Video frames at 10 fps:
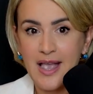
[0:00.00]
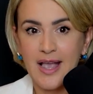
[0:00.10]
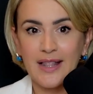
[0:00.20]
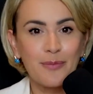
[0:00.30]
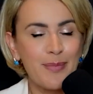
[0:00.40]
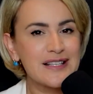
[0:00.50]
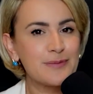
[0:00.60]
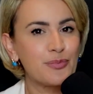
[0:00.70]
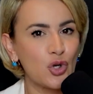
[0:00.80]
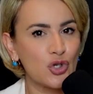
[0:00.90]
and the
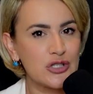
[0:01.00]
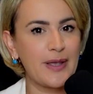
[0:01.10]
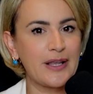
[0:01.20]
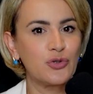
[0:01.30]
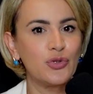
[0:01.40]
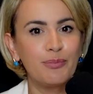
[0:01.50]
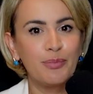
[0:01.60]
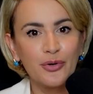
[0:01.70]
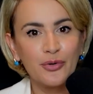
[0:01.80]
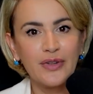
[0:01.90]
best prospect to
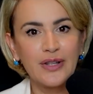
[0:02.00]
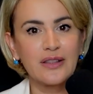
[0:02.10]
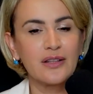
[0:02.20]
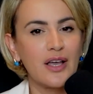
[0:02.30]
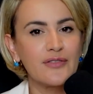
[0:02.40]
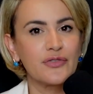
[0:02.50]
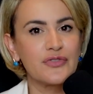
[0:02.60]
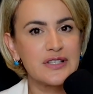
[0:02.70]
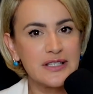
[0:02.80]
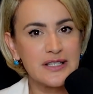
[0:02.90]
improving the lives of
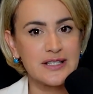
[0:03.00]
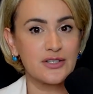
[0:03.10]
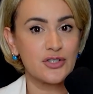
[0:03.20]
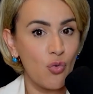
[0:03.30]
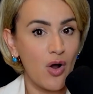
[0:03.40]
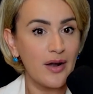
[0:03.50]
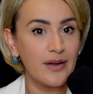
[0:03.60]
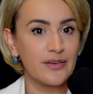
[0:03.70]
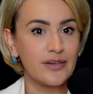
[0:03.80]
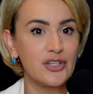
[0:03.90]
citizens who are
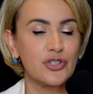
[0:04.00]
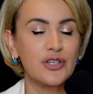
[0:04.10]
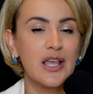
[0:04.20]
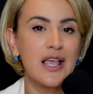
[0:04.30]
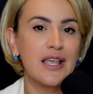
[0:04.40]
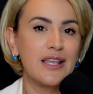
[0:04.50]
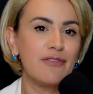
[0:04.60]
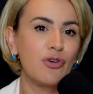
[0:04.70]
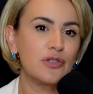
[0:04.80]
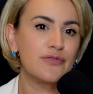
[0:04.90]
in the region
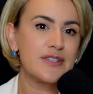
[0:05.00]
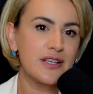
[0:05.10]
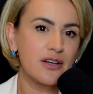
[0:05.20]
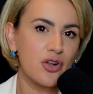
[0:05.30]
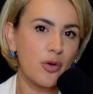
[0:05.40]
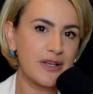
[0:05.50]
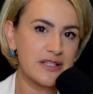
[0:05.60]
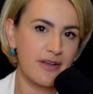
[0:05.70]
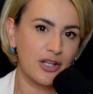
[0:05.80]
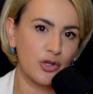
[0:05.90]
involves economic
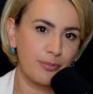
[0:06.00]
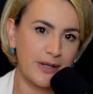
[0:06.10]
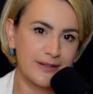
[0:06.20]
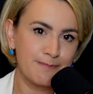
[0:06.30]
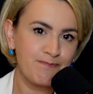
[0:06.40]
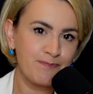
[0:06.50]
development.